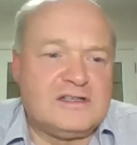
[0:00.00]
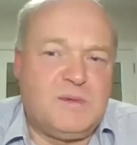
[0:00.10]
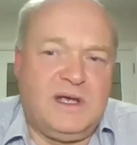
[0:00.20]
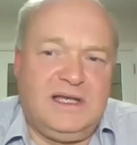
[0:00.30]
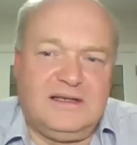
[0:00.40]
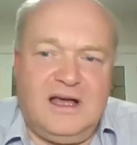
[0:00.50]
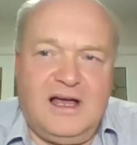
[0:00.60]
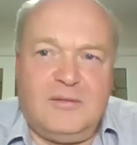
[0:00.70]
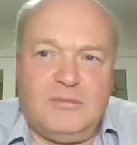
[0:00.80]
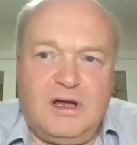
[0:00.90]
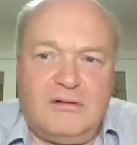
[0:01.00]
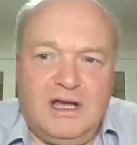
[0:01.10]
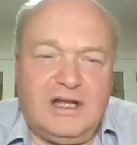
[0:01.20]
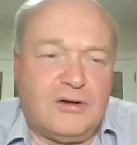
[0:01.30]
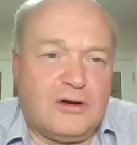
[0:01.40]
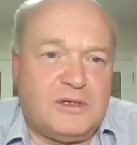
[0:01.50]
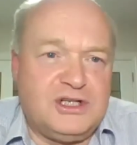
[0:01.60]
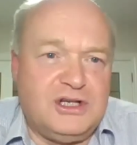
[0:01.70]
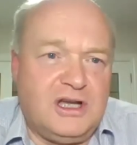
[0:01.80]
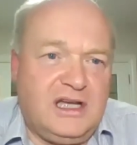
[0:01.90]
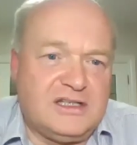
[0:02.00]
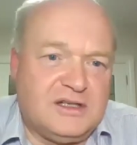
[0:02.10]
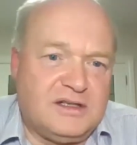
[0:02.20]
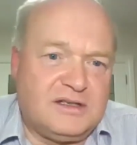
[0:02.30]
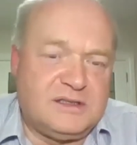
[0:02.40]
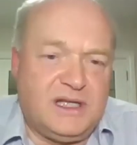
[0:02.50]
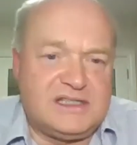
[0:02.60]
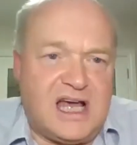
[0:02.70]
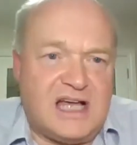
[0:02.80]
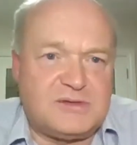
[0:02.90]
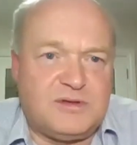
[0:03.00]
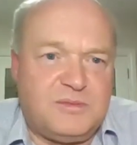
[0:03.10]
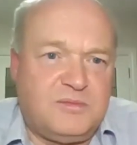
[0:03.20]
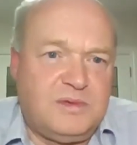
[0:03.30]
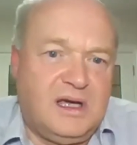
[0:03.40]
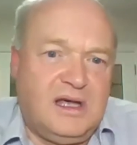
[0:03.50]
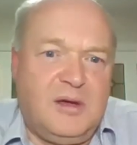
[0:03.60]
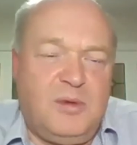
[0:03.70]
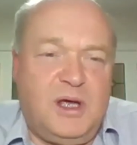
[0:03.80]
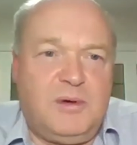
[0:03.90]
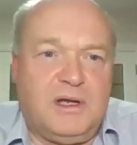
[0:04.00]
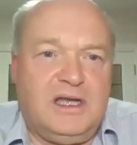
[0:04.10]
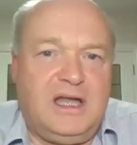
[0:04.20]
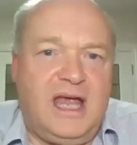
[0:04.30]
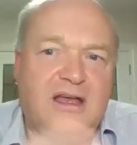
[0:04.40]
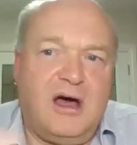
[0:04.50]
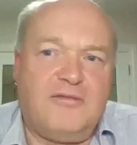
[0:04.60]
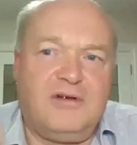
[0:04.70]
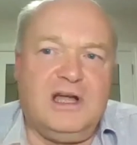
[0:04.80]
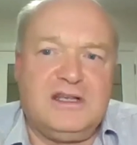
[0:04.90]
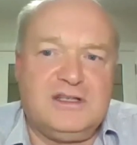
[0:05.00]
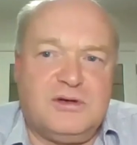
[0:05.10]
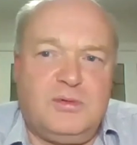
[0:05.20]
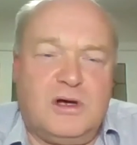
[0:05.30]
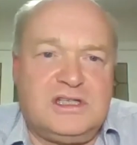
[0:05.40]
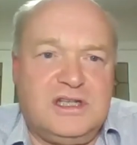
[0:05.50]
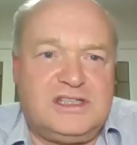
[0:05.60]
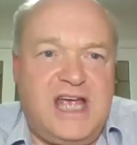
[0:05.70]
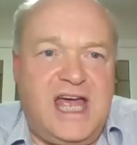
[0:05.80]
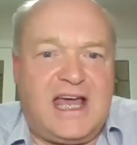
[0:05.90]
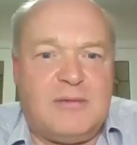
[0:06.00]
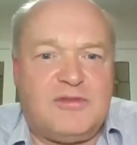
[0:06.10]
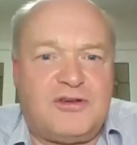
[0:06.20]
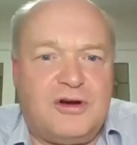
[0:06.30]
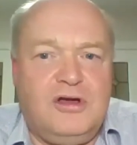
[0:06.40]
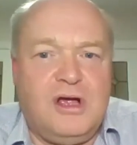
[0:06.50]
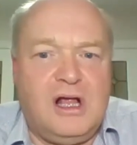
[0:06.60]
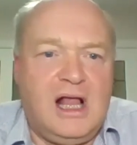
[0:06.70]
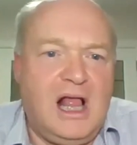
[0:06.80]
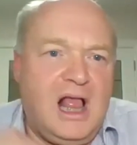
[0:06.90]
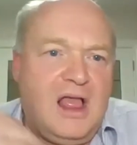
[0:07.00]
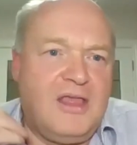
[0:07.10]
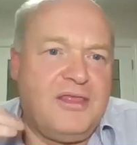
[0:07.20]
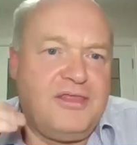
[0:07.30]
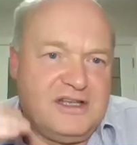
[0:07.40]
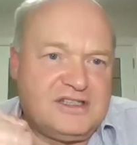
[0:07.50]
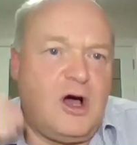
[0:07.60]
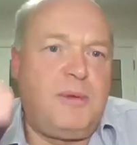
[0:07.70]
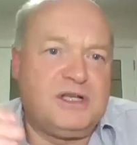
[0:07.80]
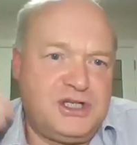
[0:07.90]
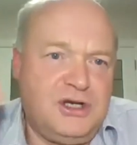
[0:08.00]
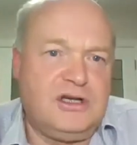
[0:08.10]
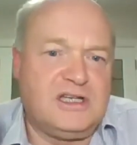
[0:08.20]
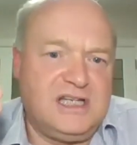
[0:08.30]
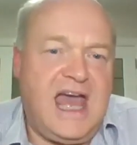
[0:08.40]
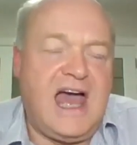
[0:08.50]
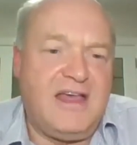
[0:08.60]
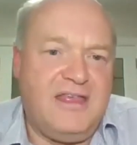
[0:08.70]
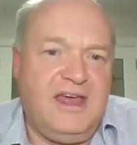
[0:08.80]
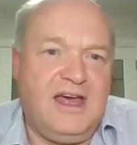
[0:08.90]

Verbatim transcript: look, it's been a really good opportunity to be in touch with people, and I've really enjoyed watching the chat come through. There's opportunity out